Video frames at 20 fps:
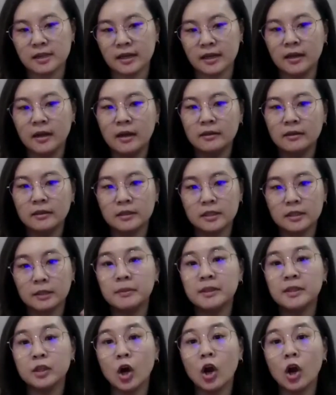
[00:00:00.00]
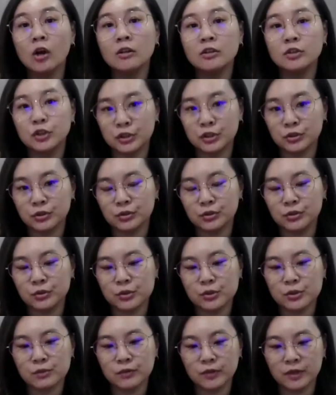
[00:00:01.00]
like the terminology to
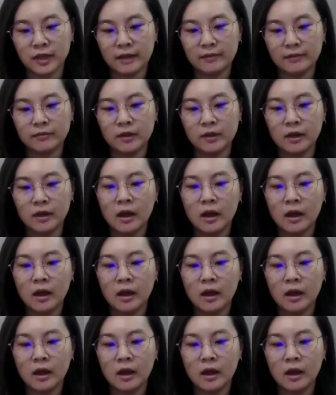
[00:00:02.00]
use for that.